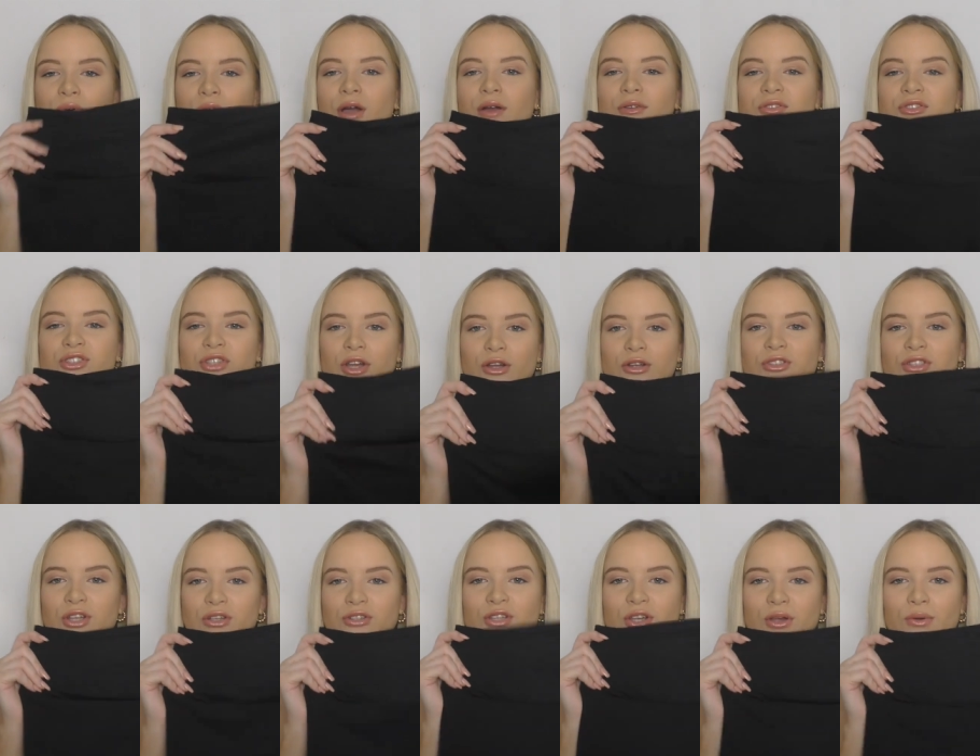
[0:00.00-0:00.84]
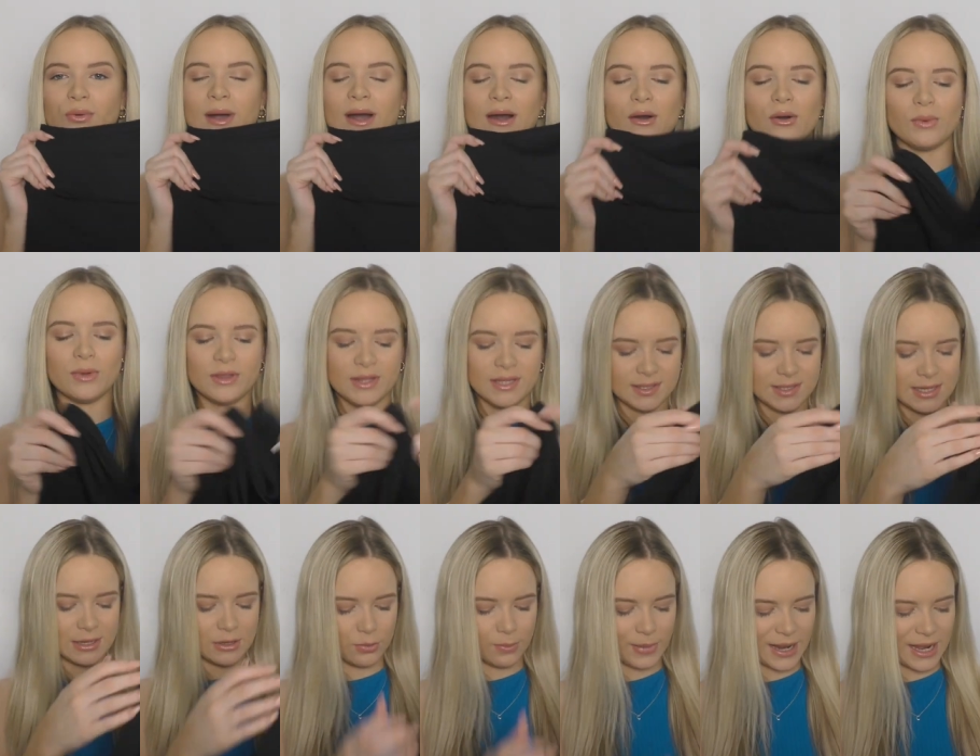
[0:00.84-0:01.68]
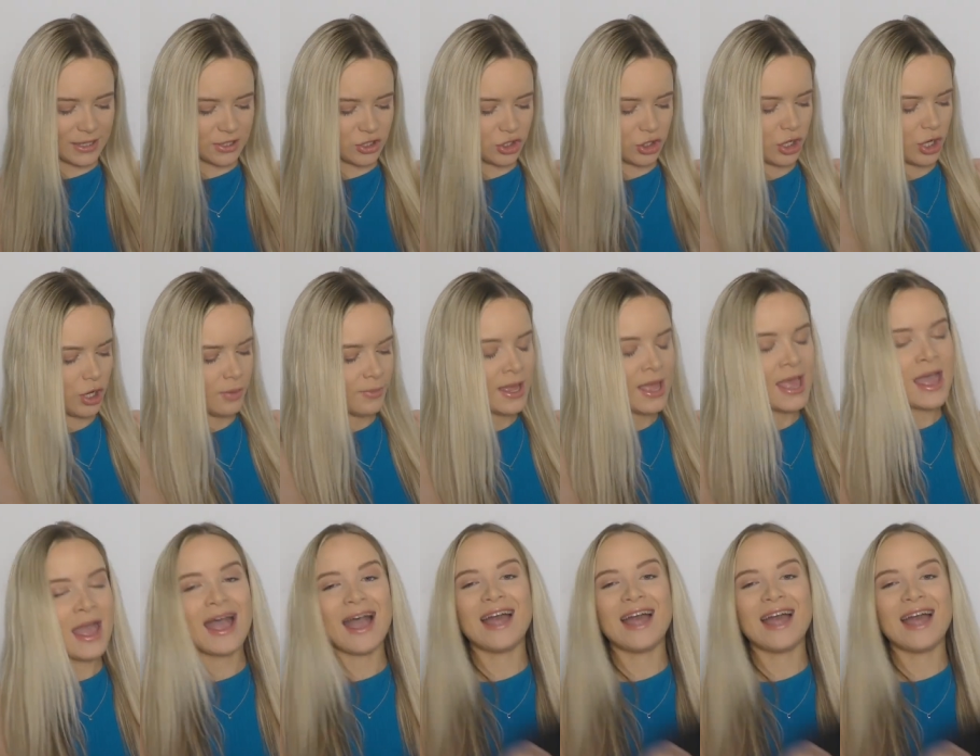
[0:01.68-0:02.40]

will go so, so, so well with this little black top.